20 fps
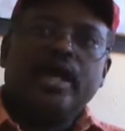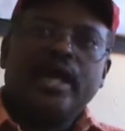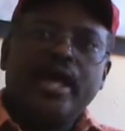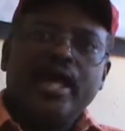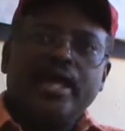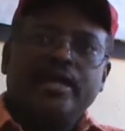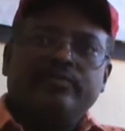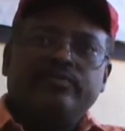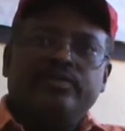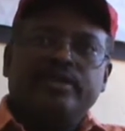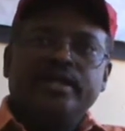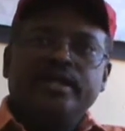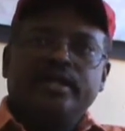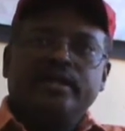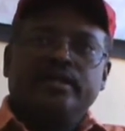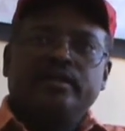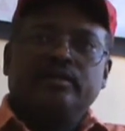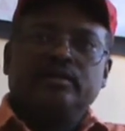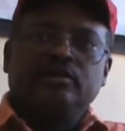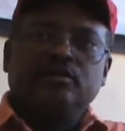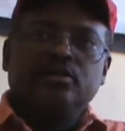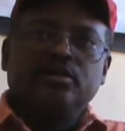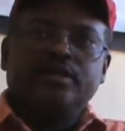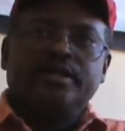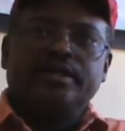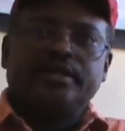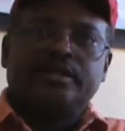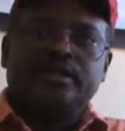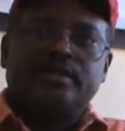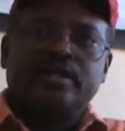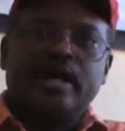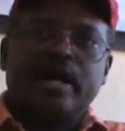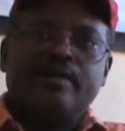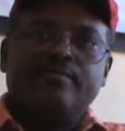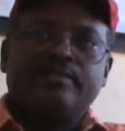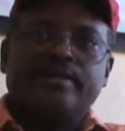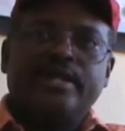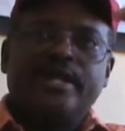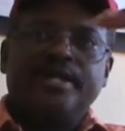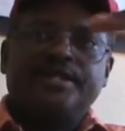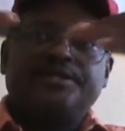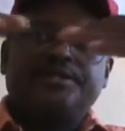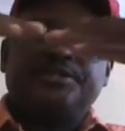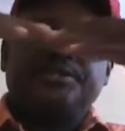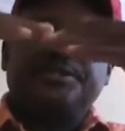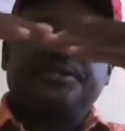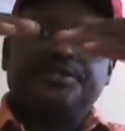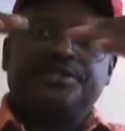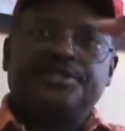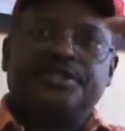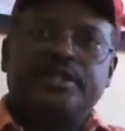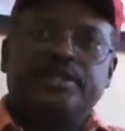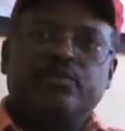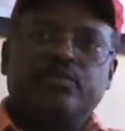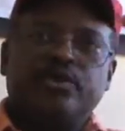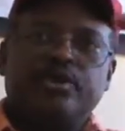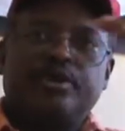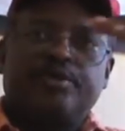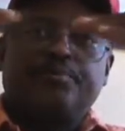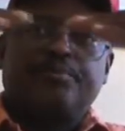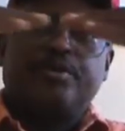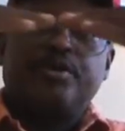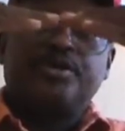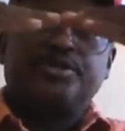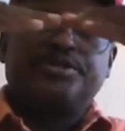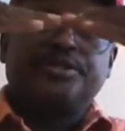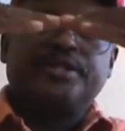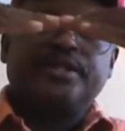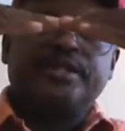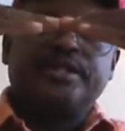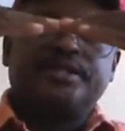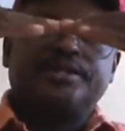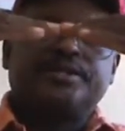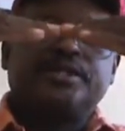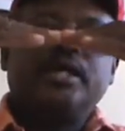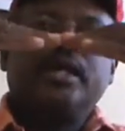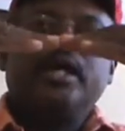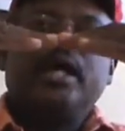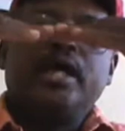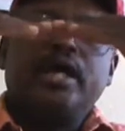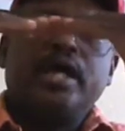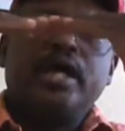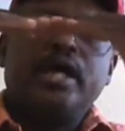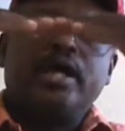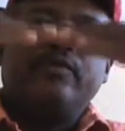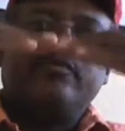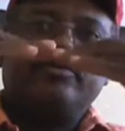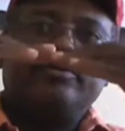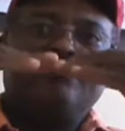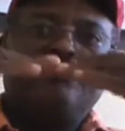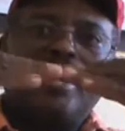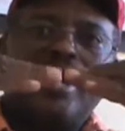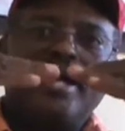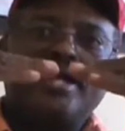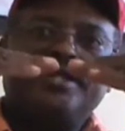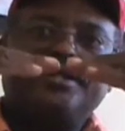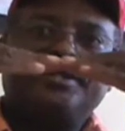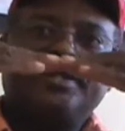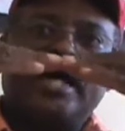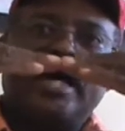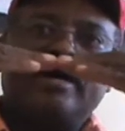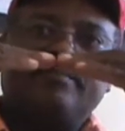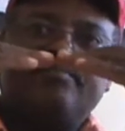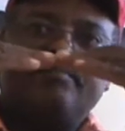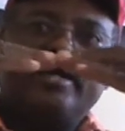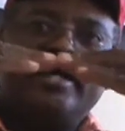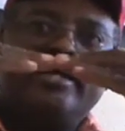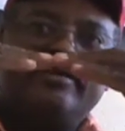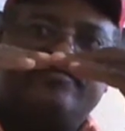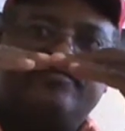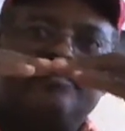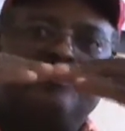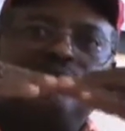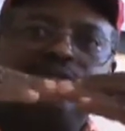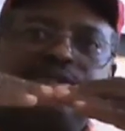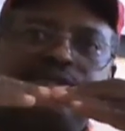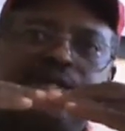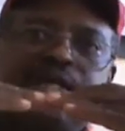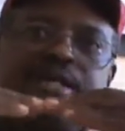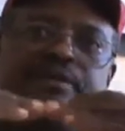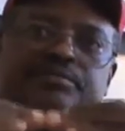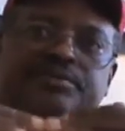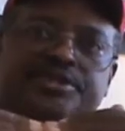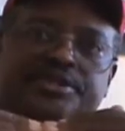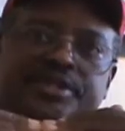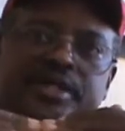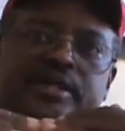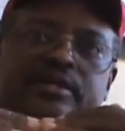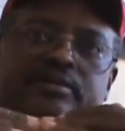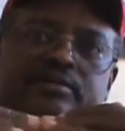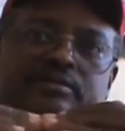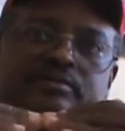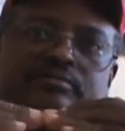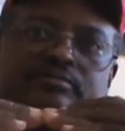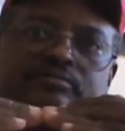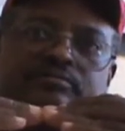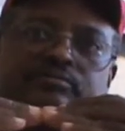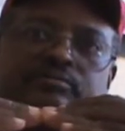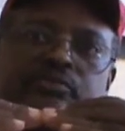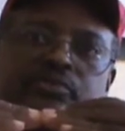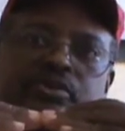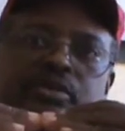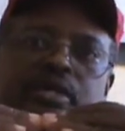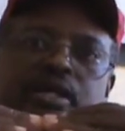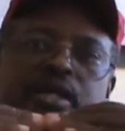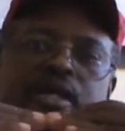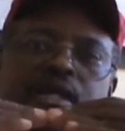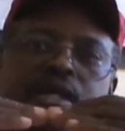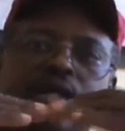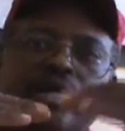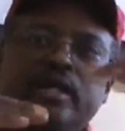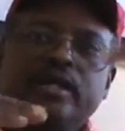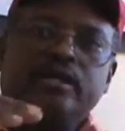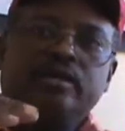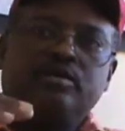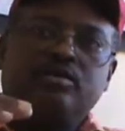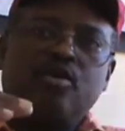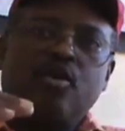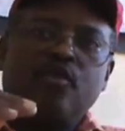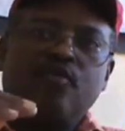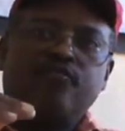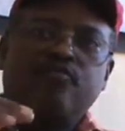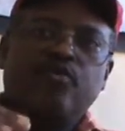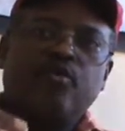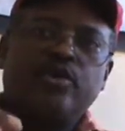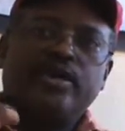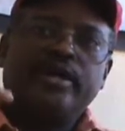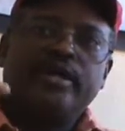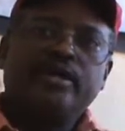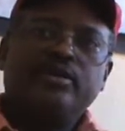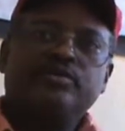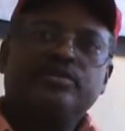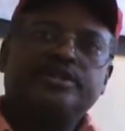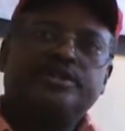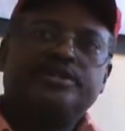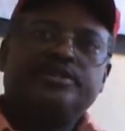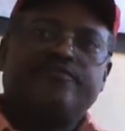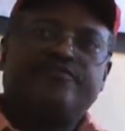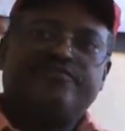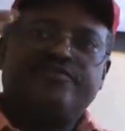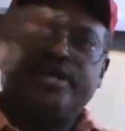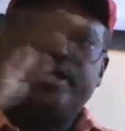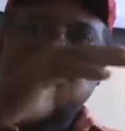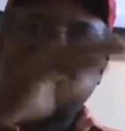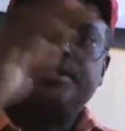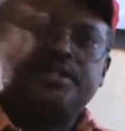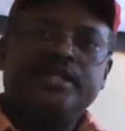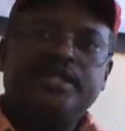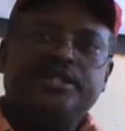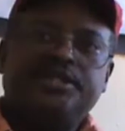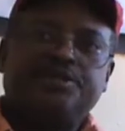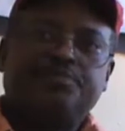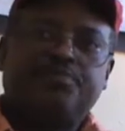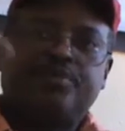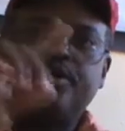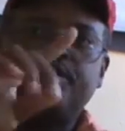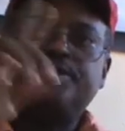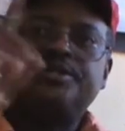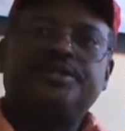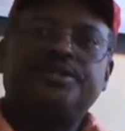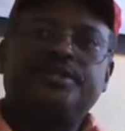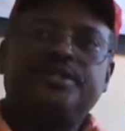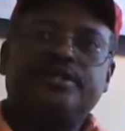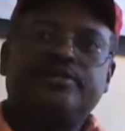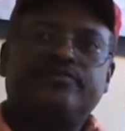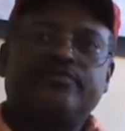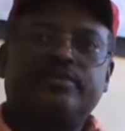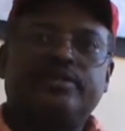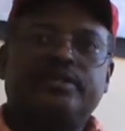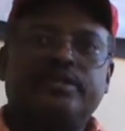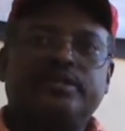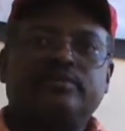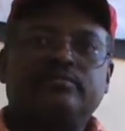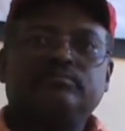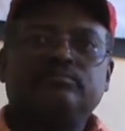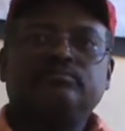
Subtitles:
and then look at the combinations to see where the person is. Everybody's not made from the same shell. Gulf War illness affects each person differently.